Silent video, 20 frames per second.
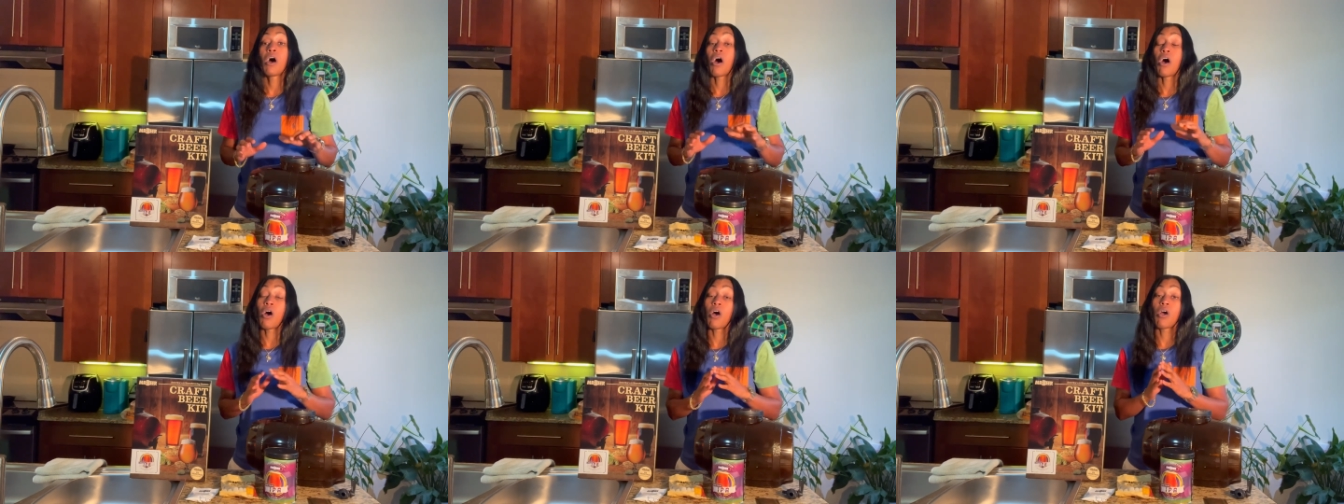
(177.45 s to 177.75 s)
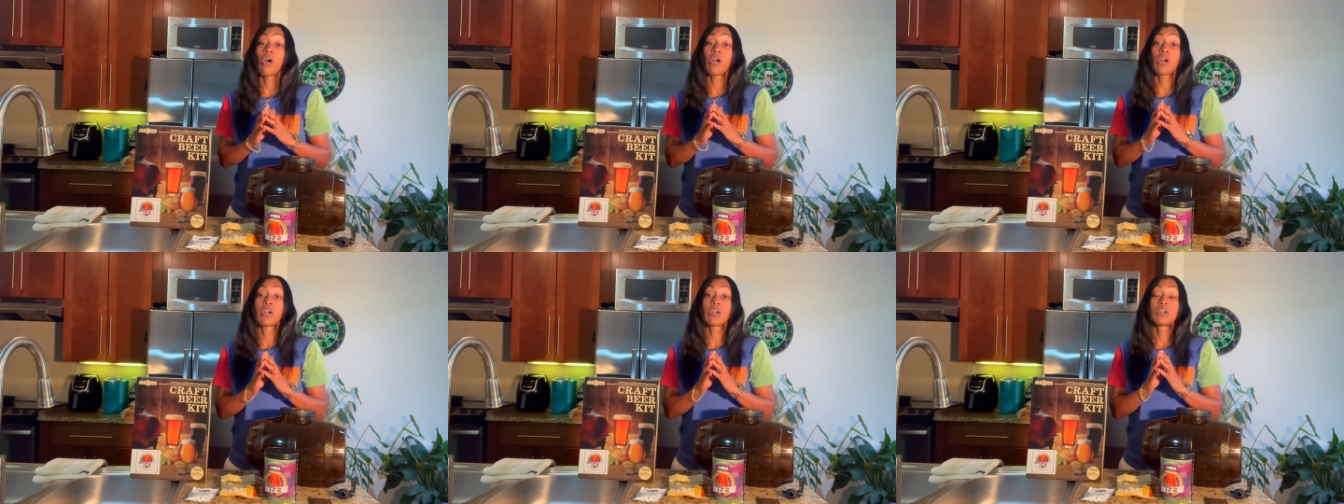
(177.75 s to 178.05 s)

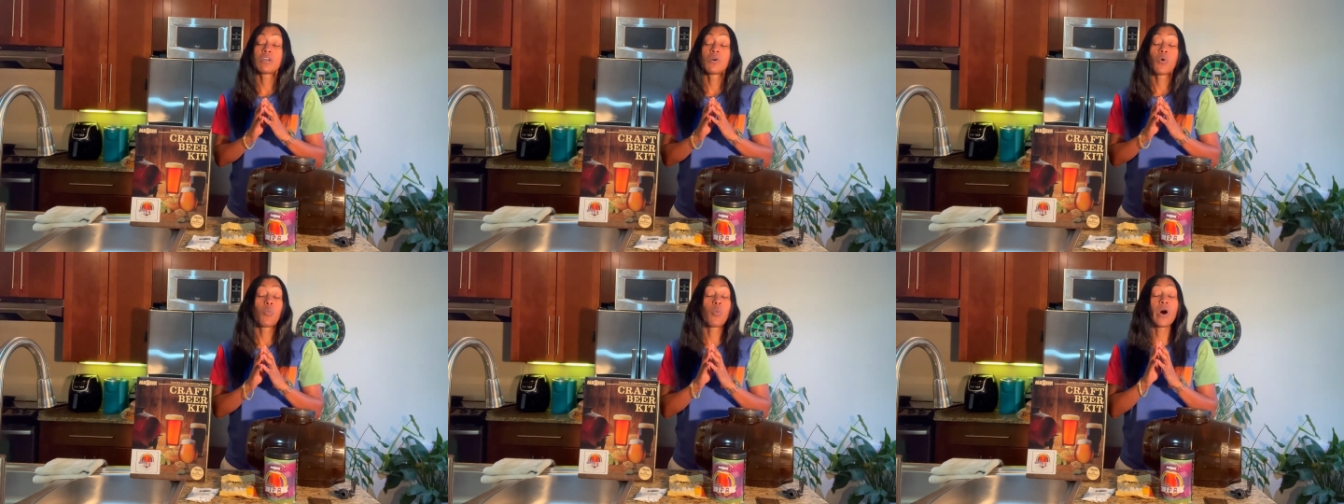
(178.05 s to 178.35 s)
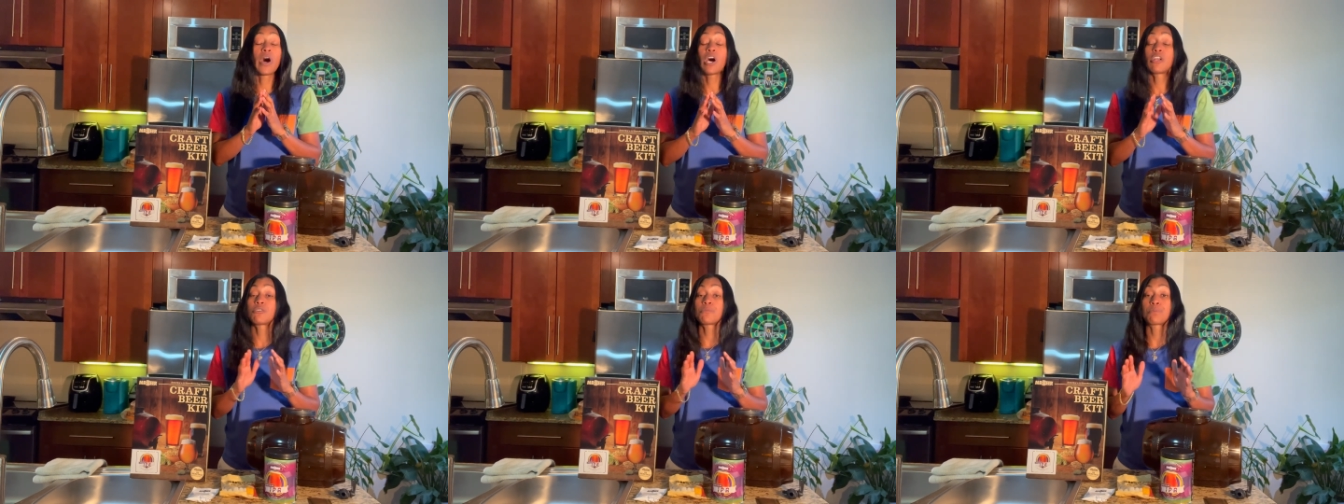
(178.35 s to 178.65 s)
are
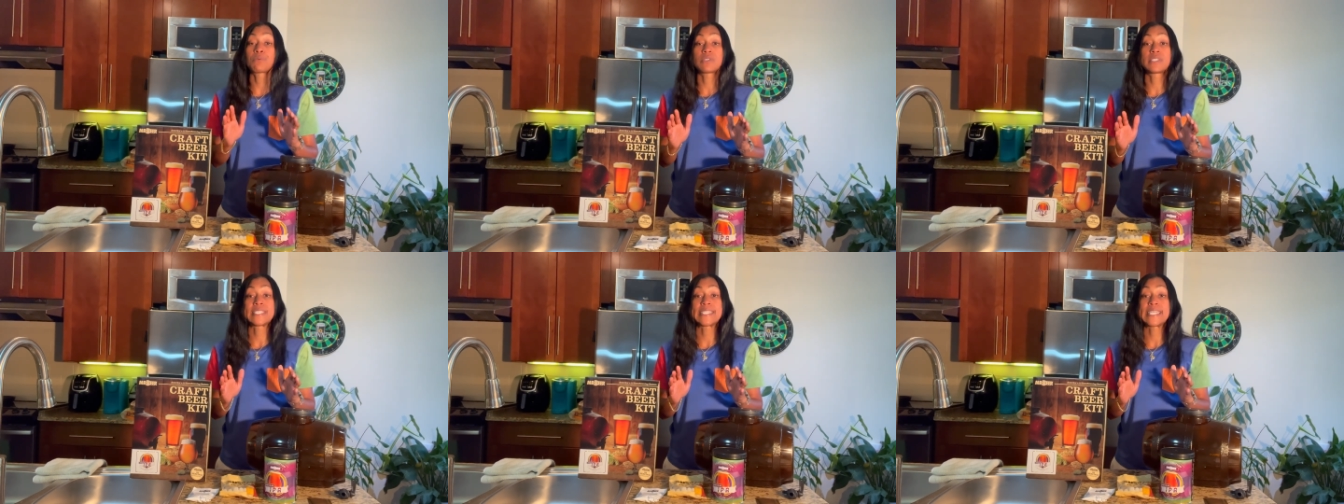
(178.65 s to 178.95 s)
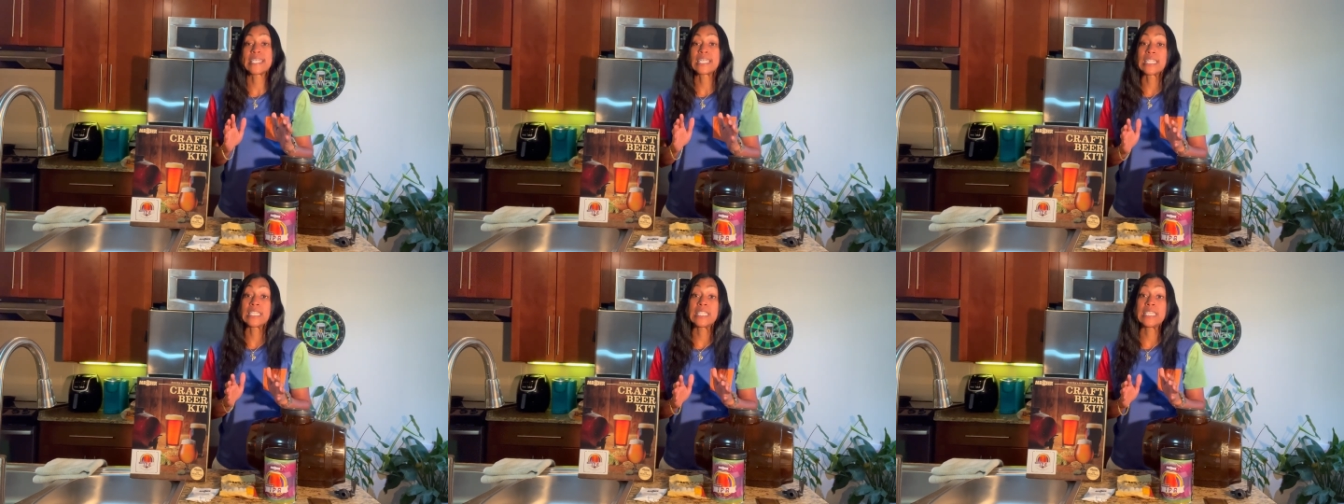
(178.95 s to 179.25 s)

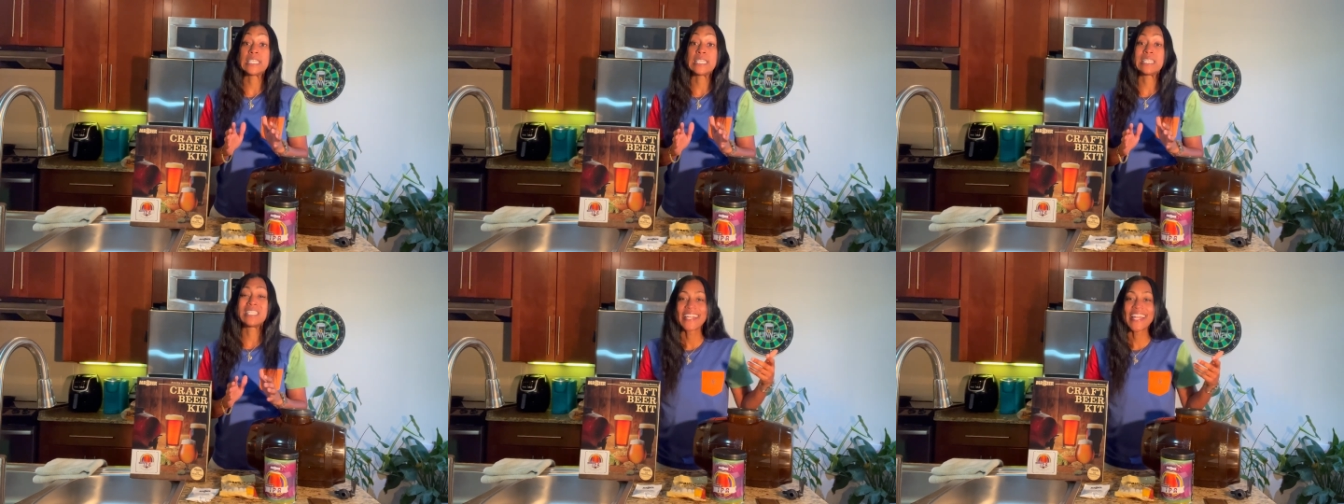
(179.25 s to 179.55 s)
100% clean.